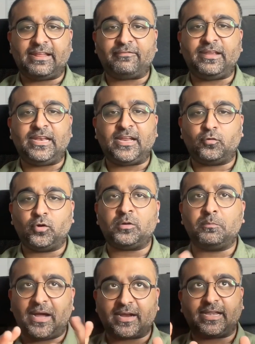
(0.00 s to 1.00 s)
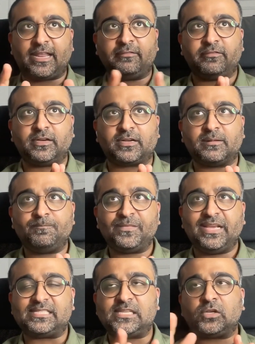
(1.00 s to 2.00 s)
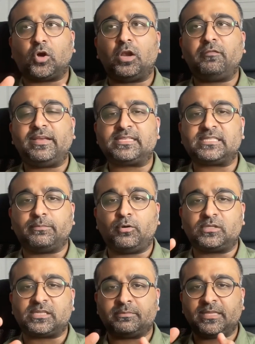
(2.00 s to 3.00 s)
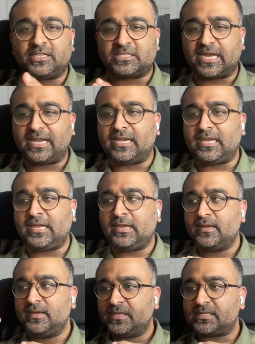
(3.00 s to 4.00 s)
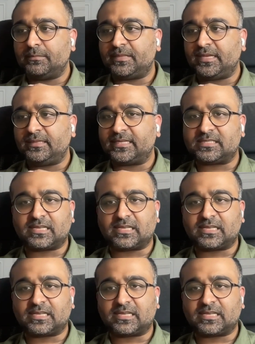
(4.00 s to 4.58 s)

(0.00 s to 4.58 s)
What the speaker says: I feel like good marketing work isn't always about something shiny, something that's